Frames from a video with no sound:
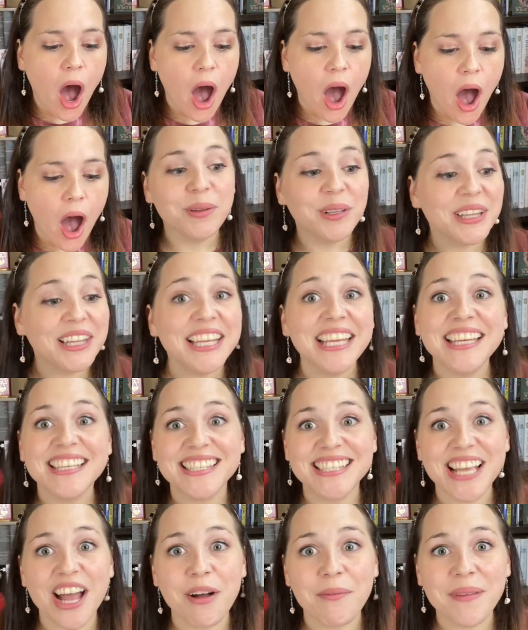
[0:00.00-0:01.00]
Please
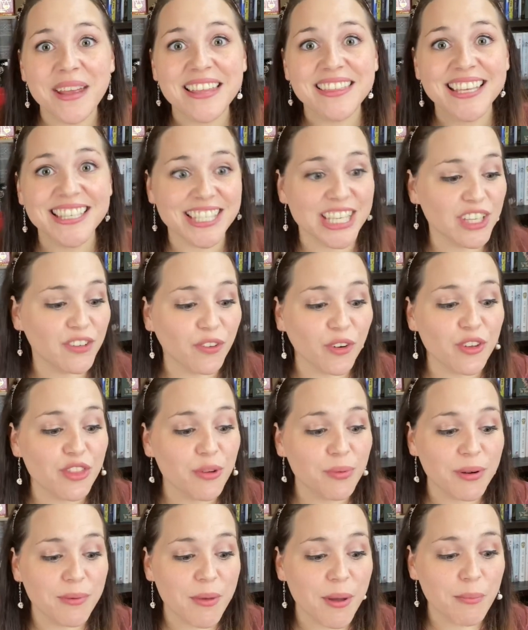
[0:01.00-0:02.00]
tell me this is for the
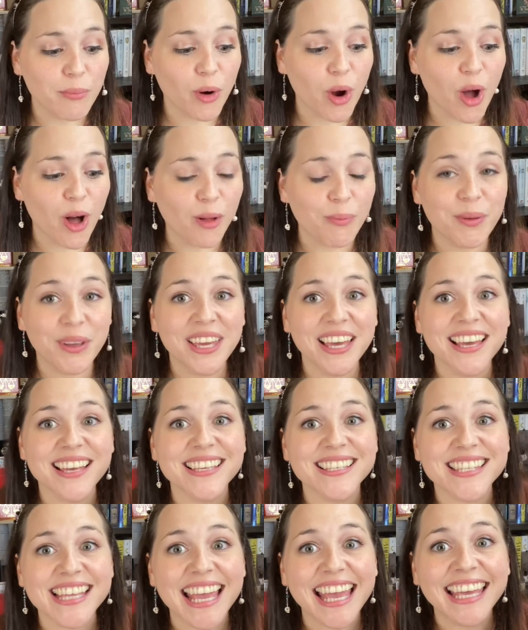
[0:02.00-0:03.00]
Remembrall
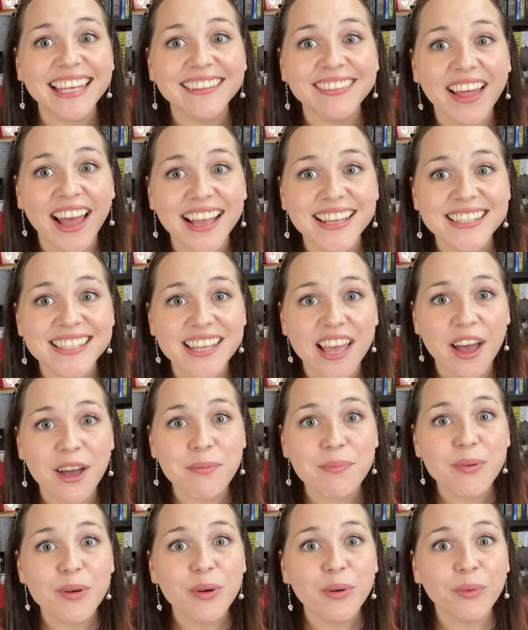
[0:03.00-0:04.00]
because it lights
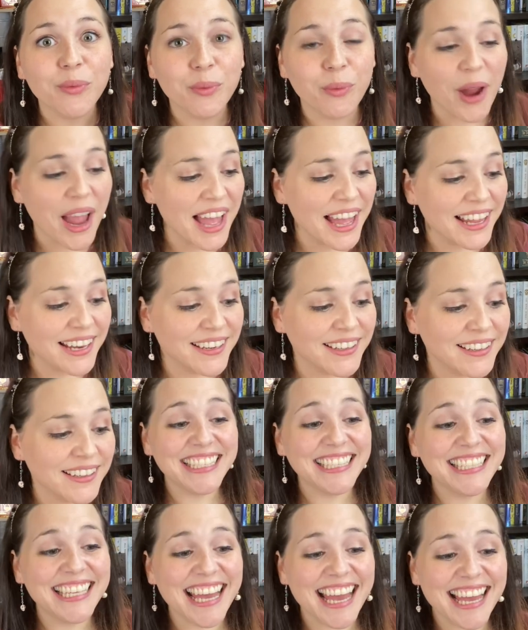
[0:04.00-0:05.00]
up red.
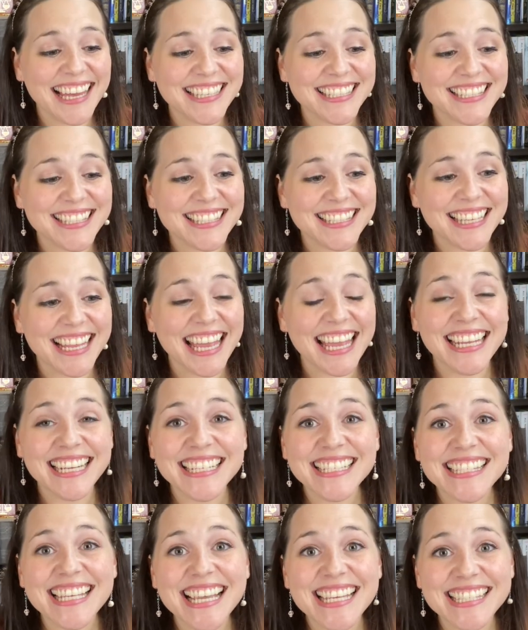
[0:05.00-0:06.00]
Yes. It
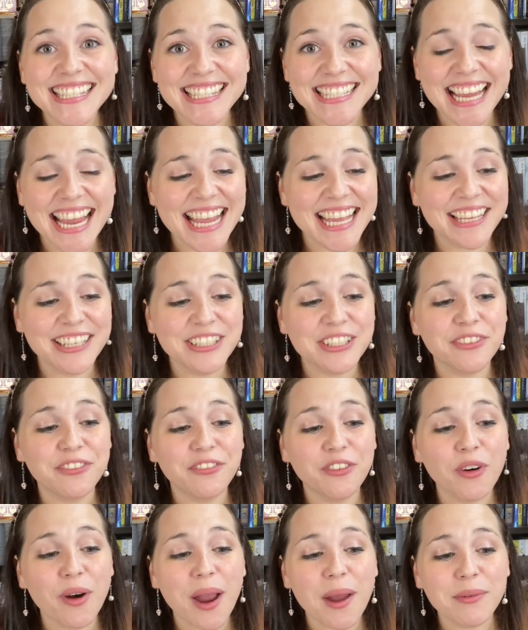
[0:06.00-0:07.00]
is a stand
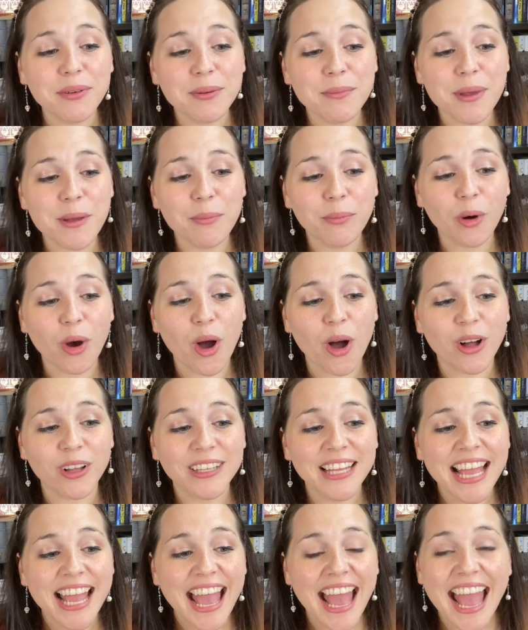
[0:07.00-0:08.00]
for I Remember
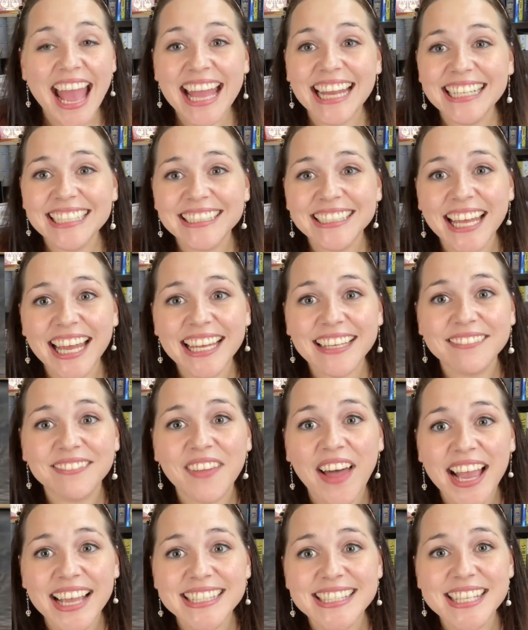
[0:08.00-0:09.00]
All, and it like
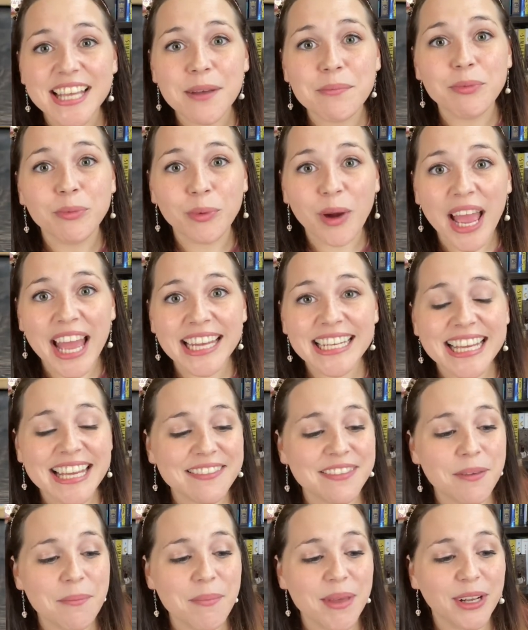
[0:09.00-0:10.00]
lights up red
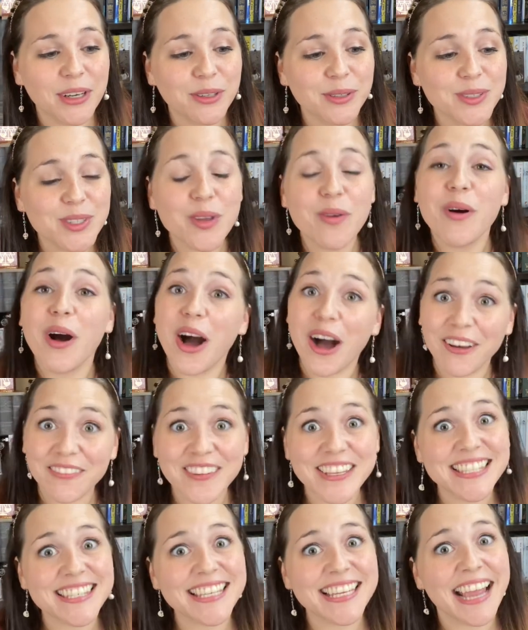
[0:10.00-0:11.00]
in the middle. So
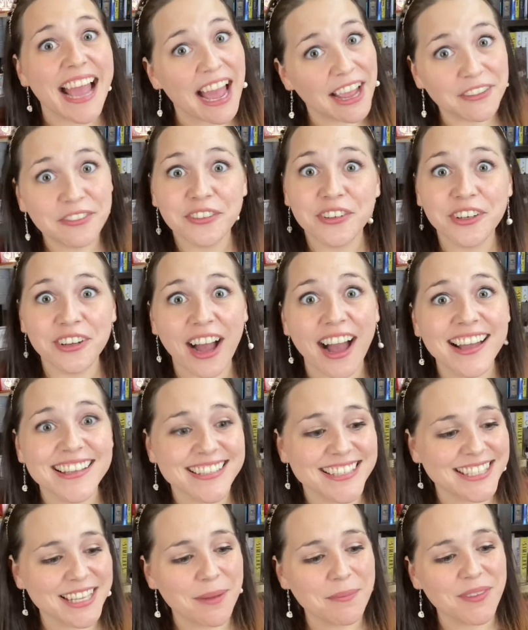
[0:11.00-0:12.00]
obviously I've
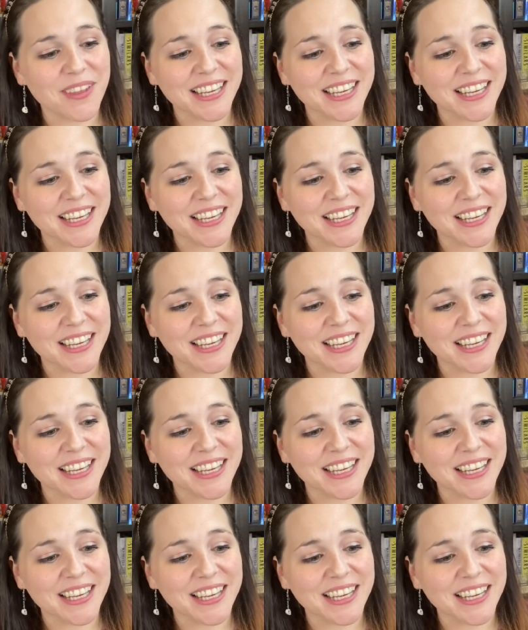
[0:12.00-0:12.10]
forgotten something